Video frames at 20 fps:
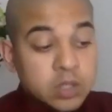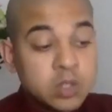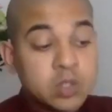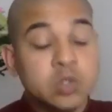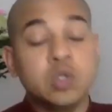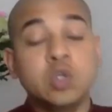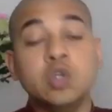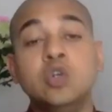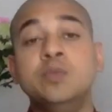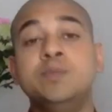
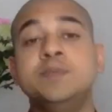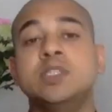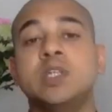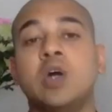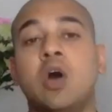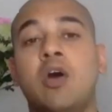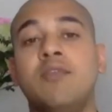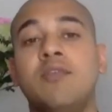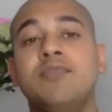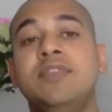
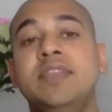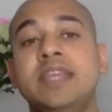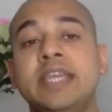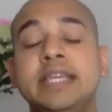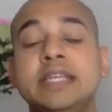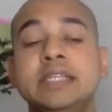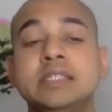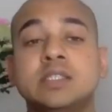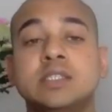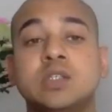groups of
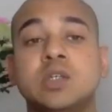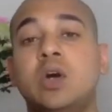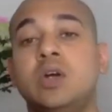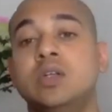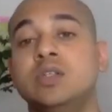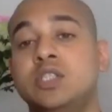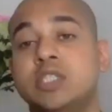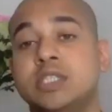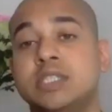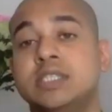these
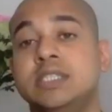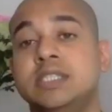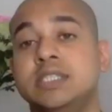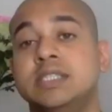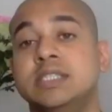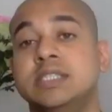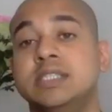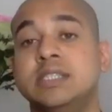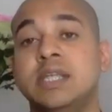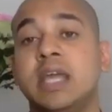
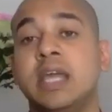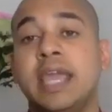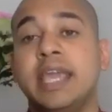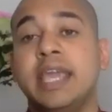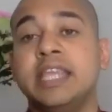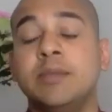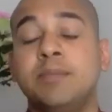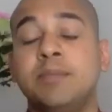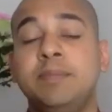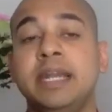consciousnesses
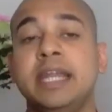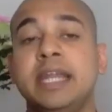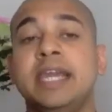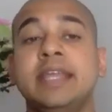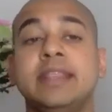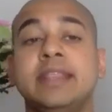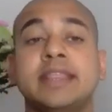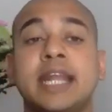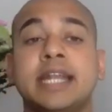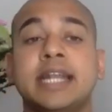in the
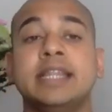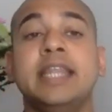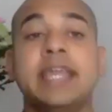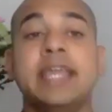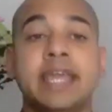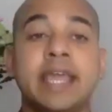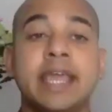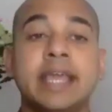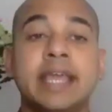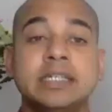plane that
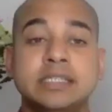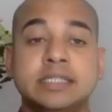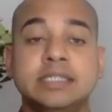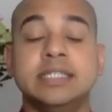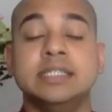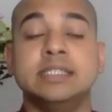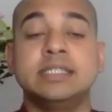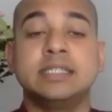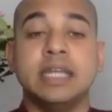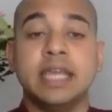they
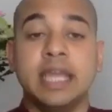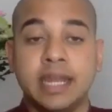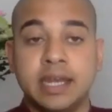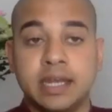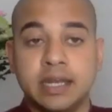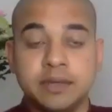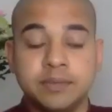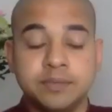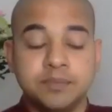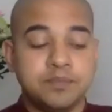exist
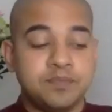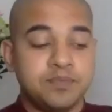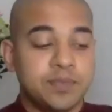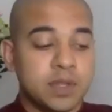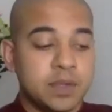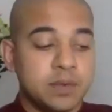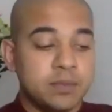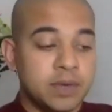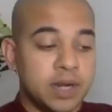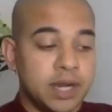in,
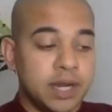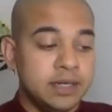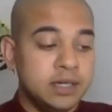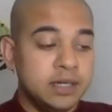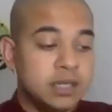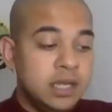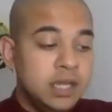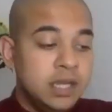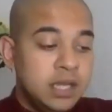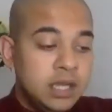
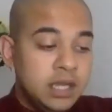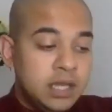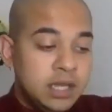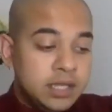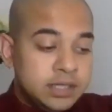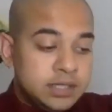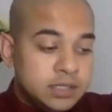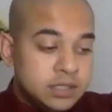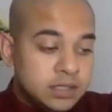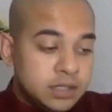right?
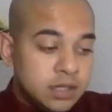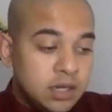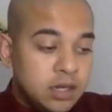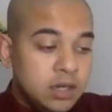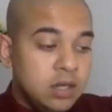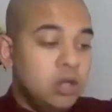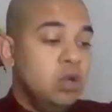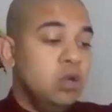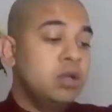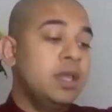
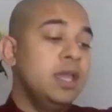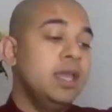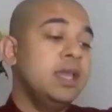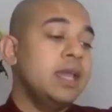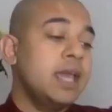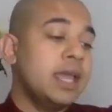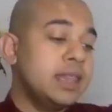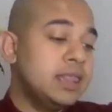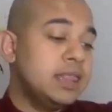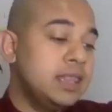
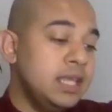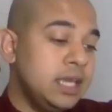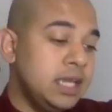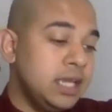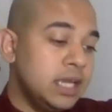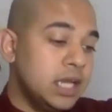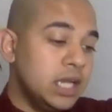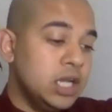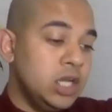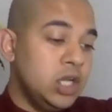Looking at
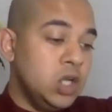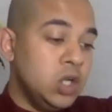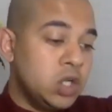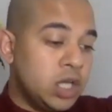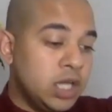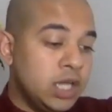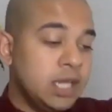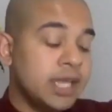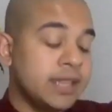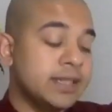the
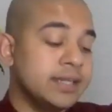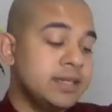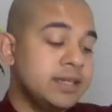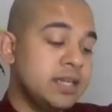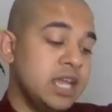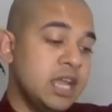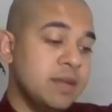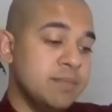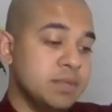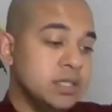
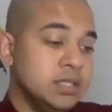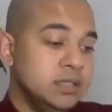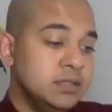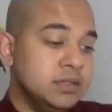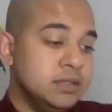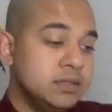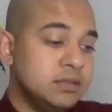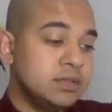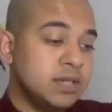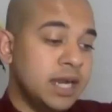table,
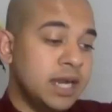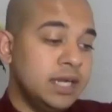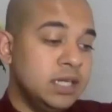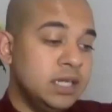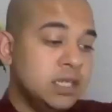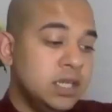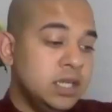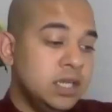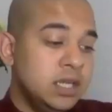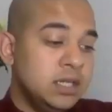
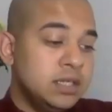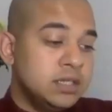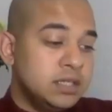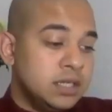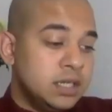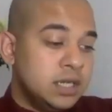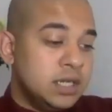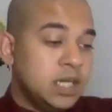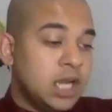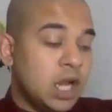right?
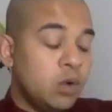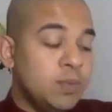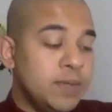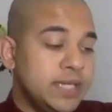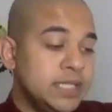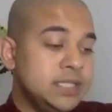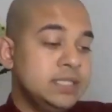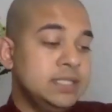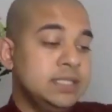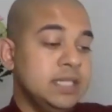Now
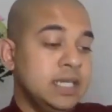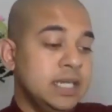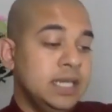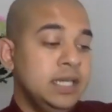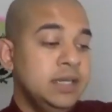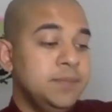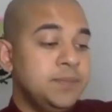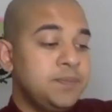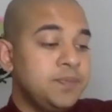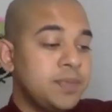we
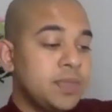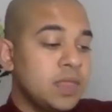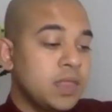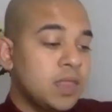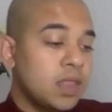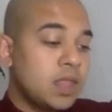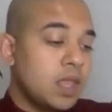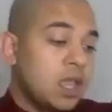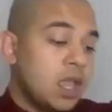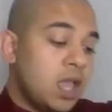see
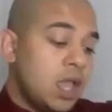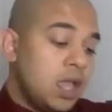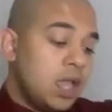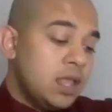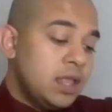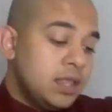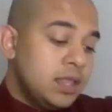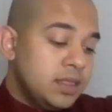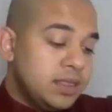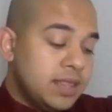
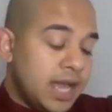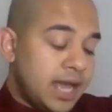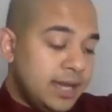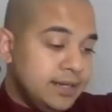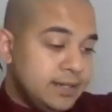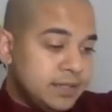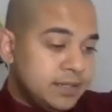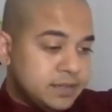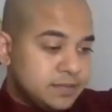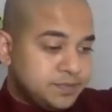
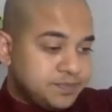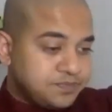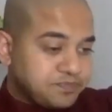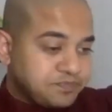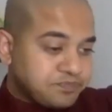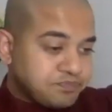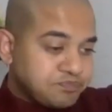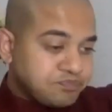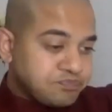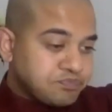that
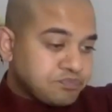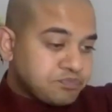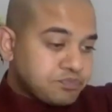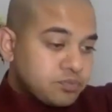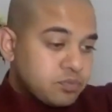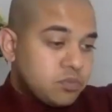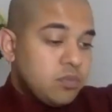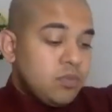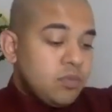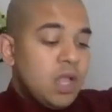
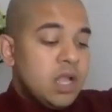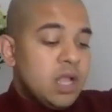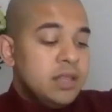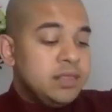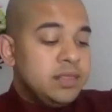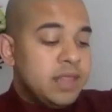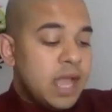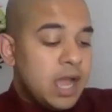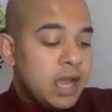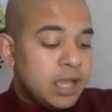
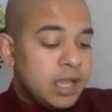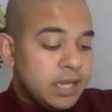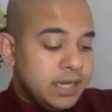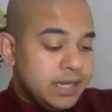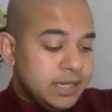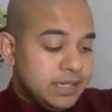there are